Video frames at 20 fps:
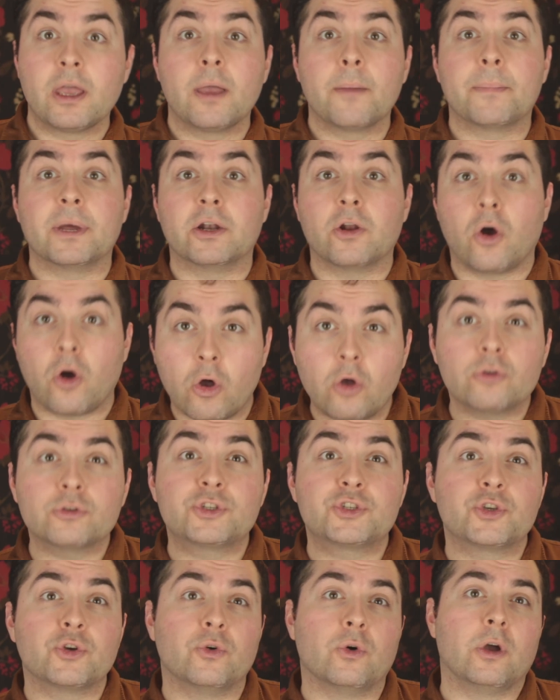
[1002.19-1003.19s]
but
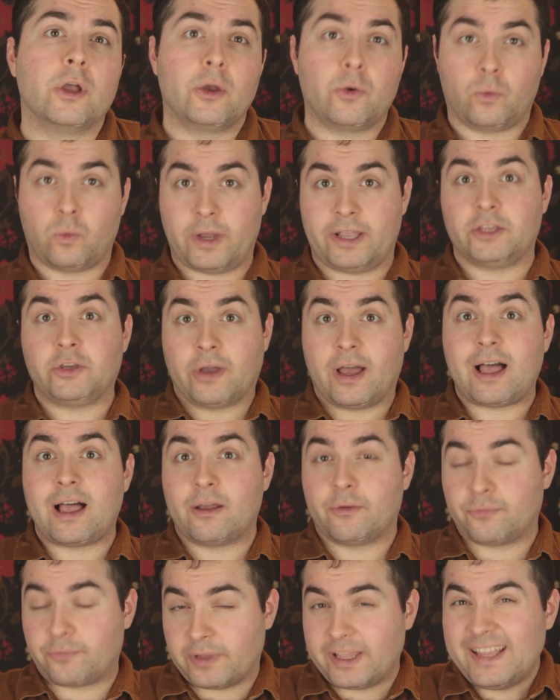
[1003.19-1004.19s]
also when you have